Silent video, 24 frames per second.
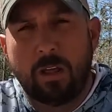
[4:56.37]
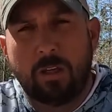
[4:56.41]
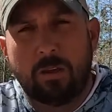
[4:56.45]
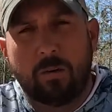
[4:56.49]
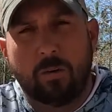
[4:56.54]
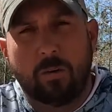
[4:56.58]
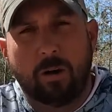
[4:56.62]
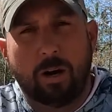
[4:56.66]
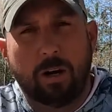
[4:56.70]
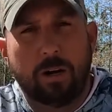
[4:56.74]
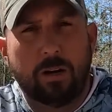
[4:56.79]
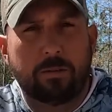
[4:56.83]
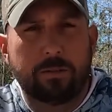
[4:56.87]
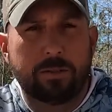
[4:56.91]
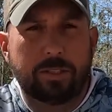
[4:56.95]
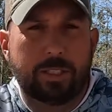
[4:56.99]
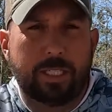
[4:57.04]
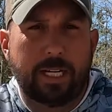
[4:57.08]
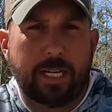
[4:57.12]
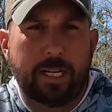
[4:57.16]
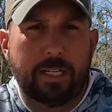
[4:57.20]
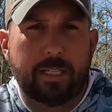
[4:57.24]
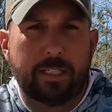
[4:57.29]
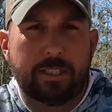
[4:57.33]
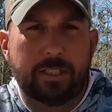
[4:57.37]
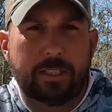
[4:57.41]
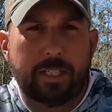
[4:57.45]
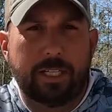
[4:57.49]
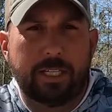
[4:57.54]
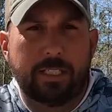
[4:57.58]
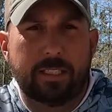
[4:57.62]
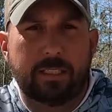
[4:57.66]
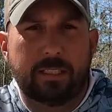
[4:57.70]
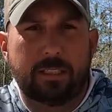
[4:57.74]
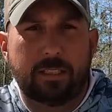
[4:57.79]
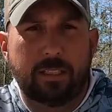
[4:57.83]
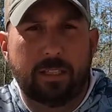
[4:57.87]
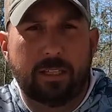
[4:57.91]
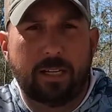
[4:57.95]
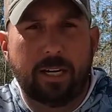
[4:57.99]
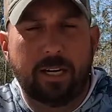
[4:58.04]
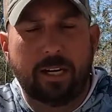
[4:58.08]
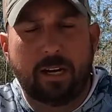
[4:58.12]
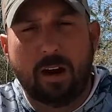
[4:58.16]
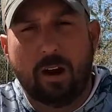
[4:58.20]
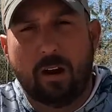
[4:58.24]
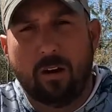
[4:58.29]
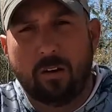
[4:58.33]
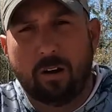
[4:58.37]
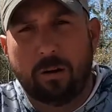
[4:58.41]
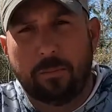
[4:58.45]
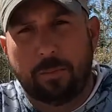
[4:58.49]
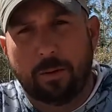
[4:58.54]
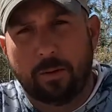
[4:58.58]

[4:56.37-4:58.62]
where I don't stand a chance to get caught up